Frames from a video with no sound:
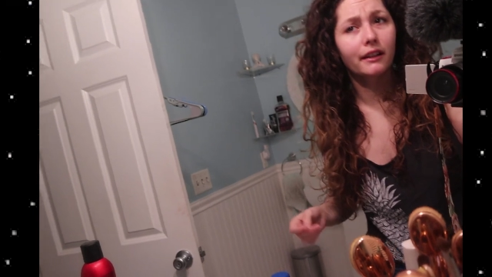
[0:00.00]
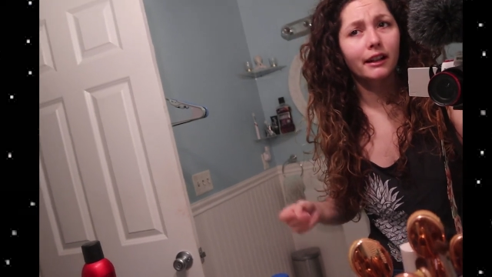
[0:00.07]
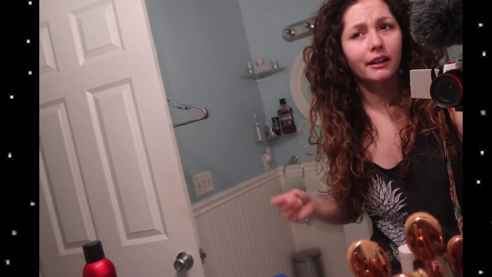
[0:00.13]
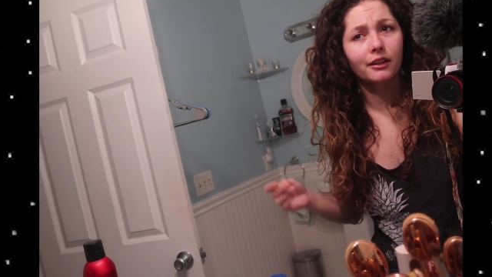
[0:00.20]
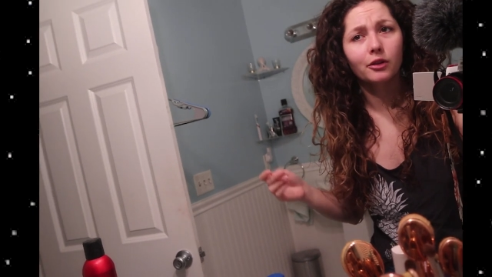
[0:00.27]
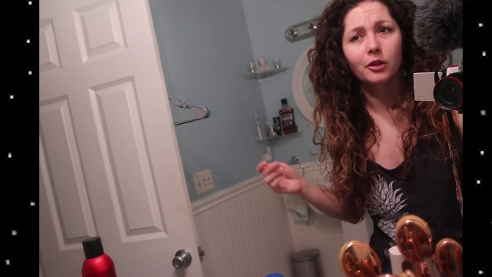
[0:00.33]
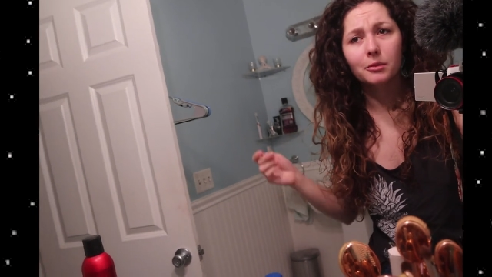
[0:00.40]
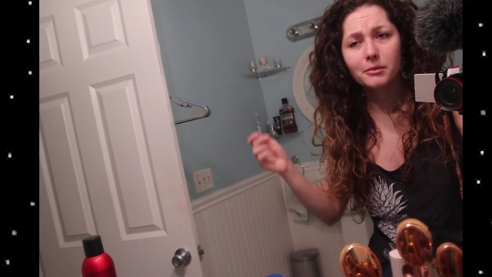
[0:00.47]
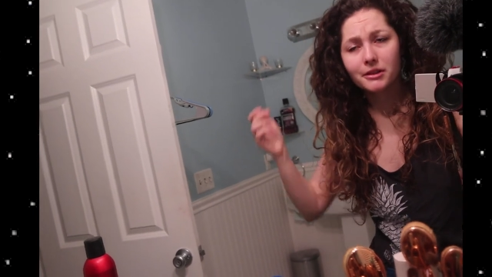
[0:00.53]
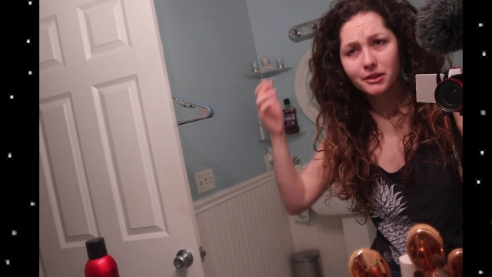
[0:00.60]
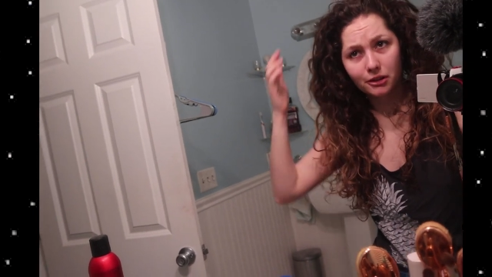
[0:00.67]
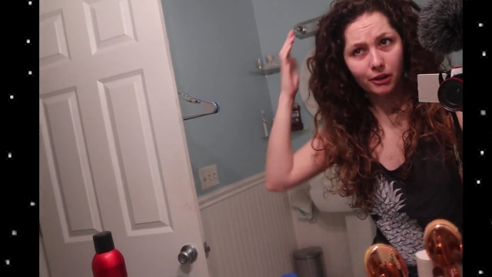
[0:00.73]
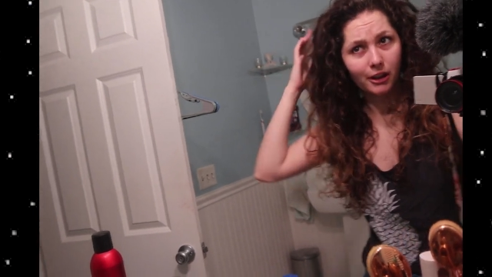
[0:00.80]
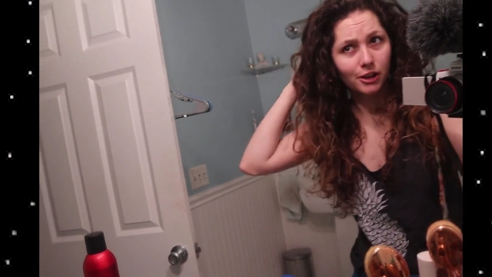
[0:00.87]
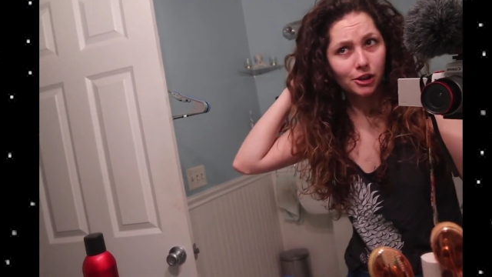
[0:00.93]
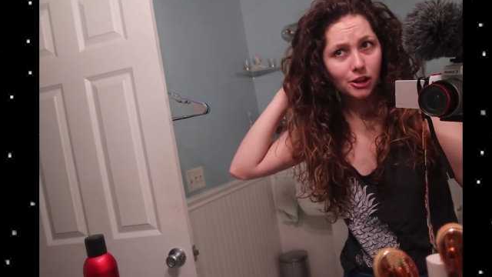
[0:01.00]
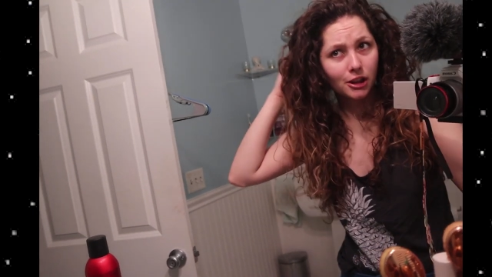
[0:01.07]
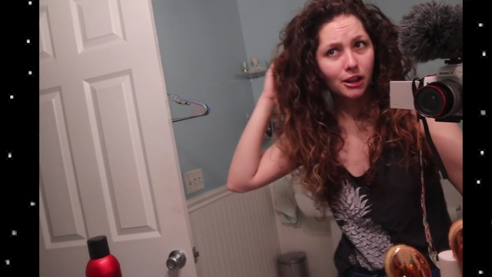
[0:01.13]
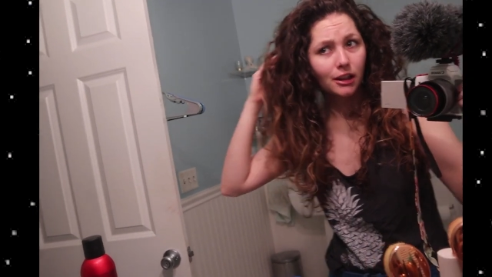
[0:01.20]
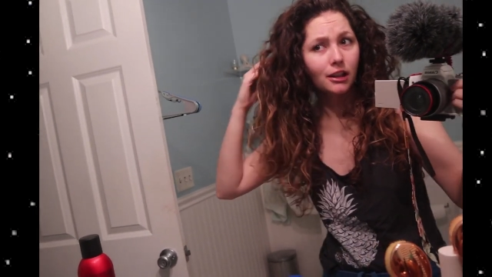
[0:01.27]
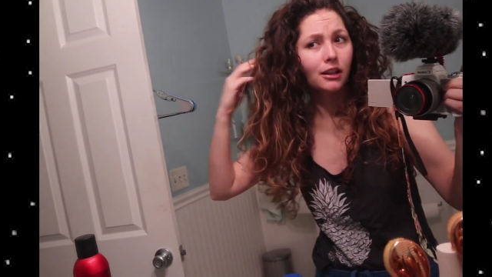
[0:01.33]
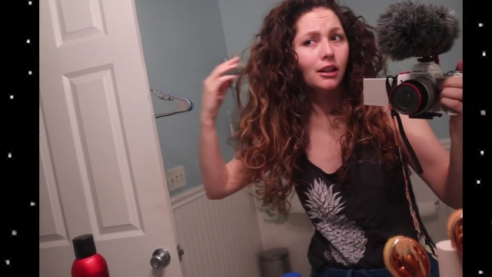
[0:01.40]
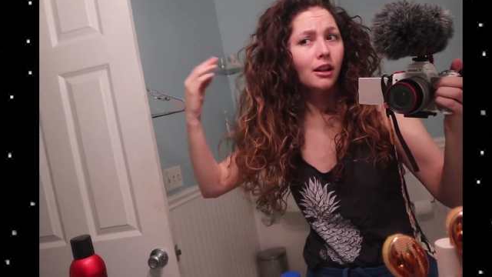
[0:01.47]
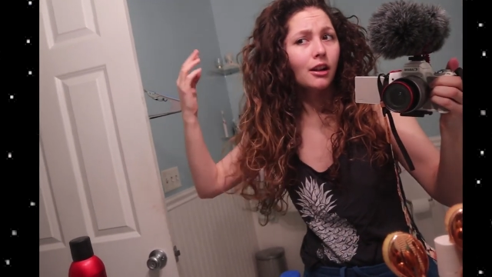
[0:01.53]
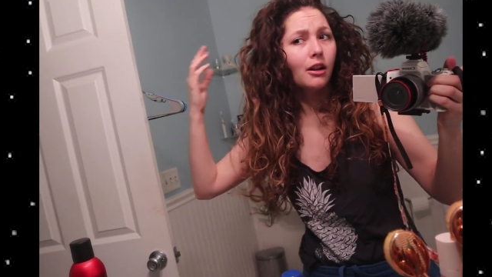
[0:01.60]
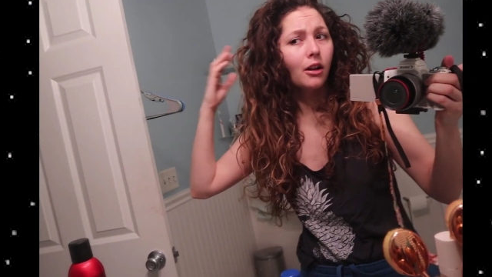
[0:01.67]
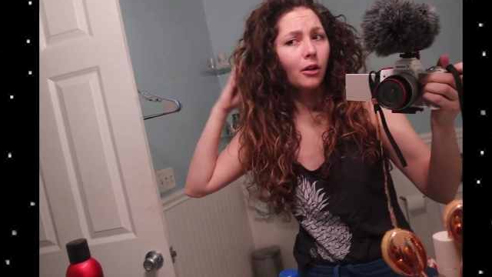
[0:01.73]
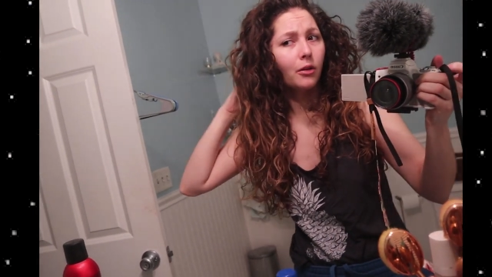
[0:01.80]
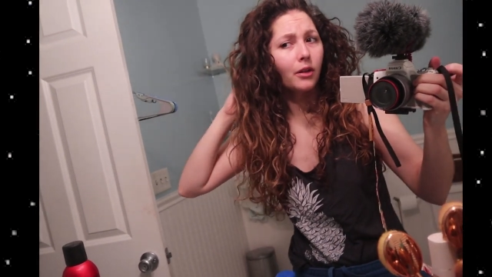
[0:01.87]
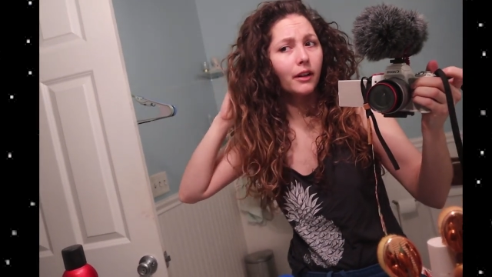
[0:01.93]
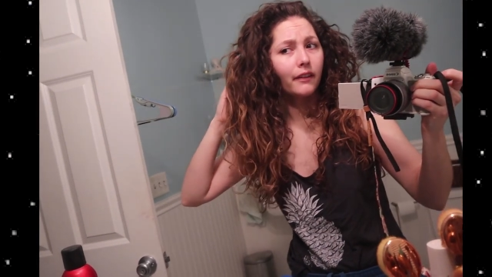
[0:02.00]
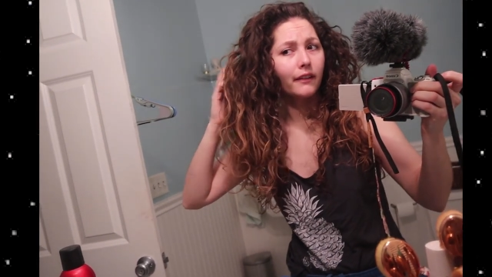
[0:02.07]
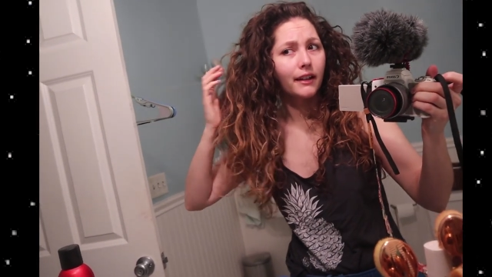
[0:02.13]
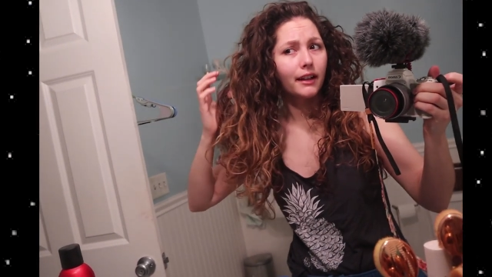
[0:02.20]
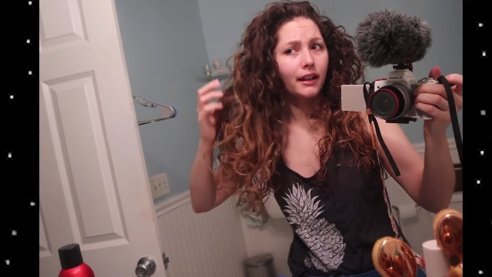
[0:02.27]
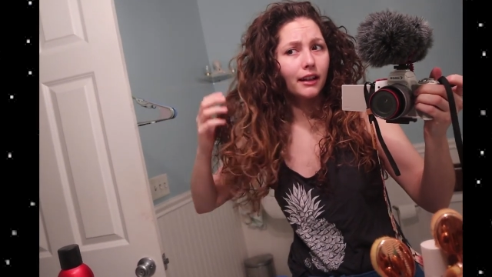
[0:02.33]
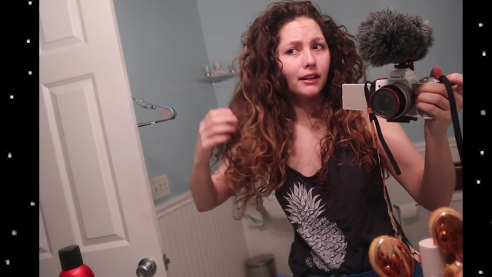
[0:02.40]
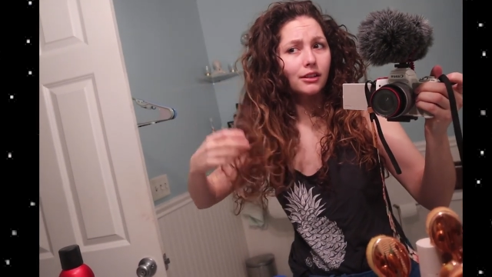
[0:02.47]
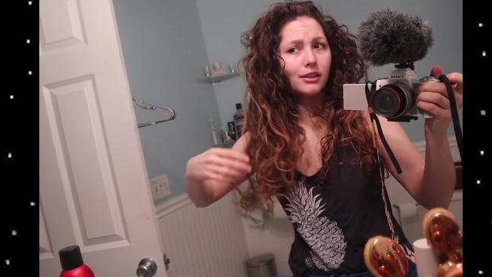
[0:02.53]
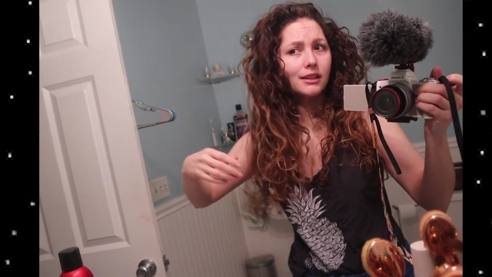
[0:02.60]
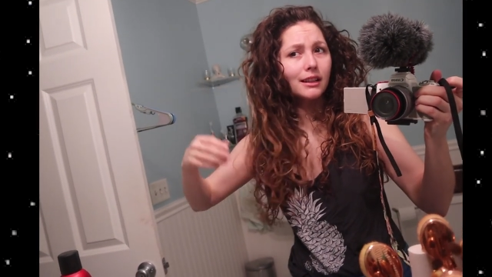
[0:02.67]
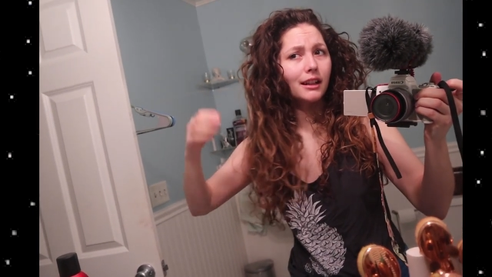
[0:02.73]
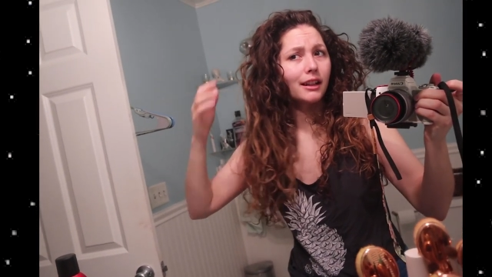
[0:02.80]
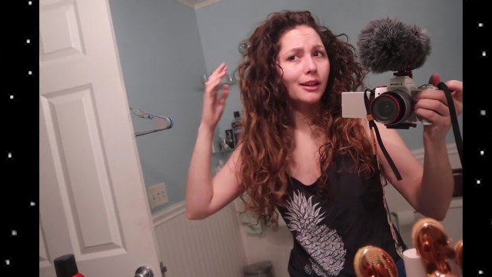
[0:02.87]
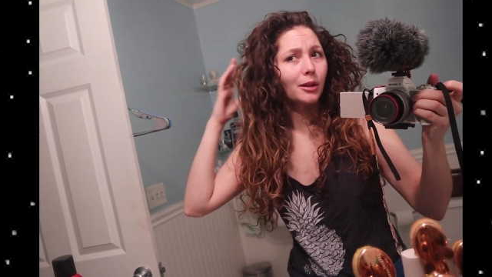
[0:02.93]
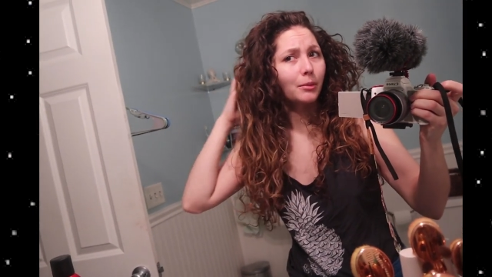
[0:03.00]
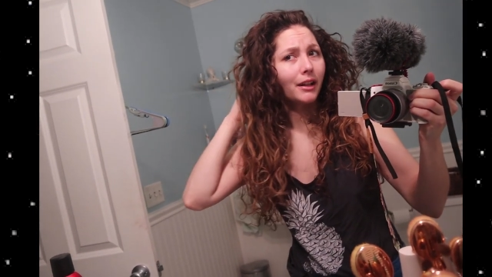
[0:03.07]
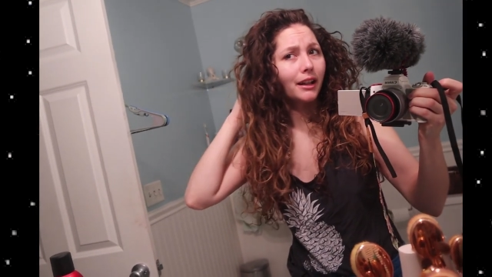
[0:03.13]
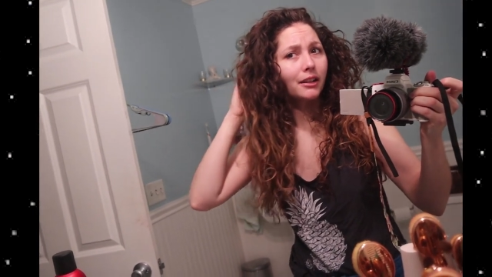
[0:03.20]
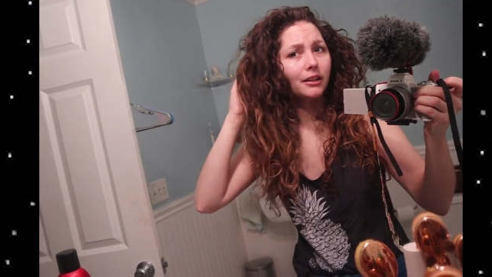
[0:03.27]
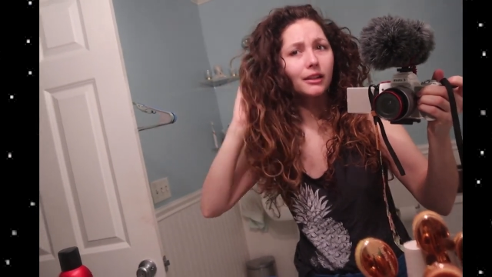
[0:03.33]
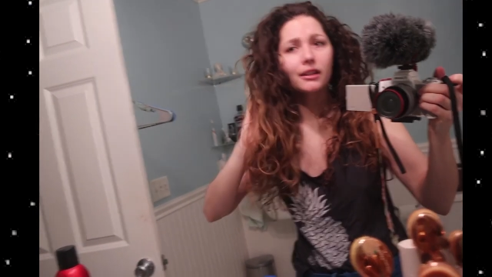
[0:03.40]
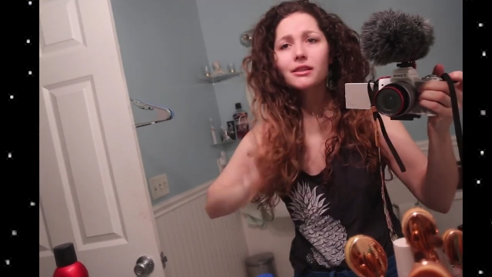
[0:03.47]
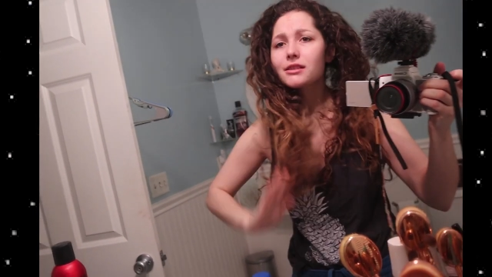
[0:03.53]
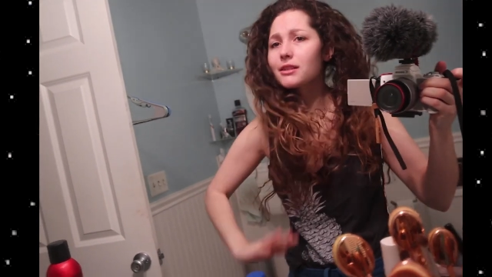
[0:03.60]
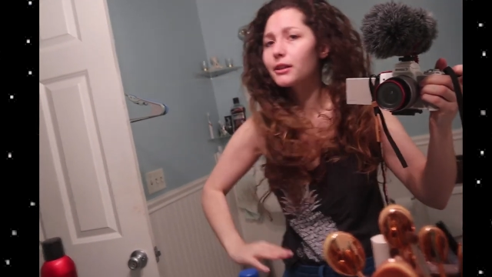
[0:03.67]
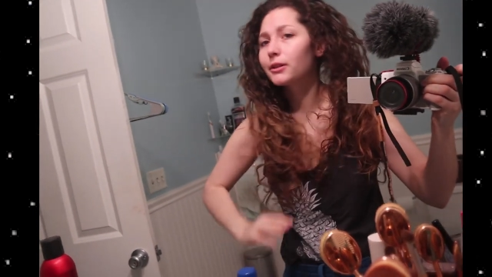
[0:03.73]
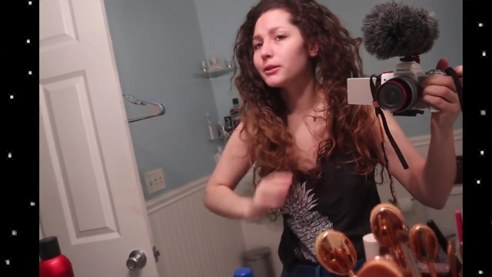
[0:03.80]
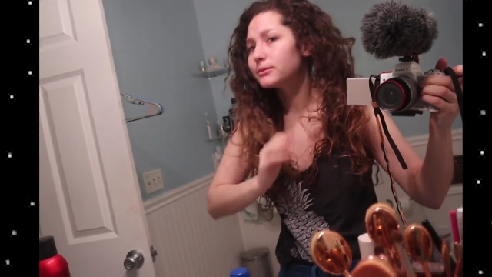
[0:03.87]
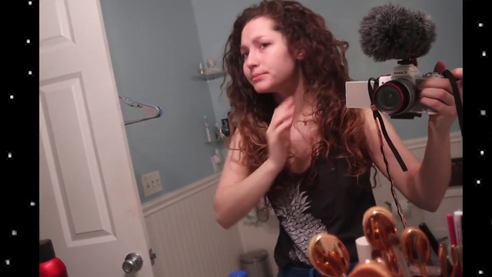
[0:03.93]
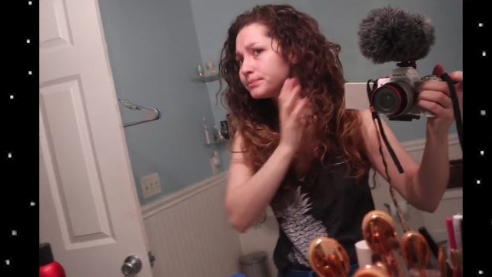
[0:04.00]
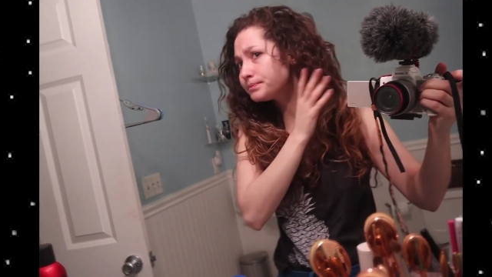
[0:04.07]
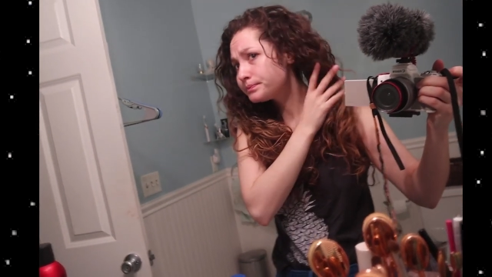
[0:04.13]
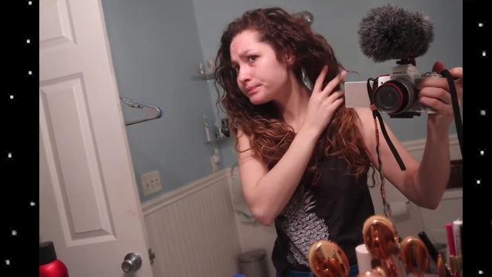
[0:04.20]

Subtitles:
in like a normal scrunchie or like just a hair binder. So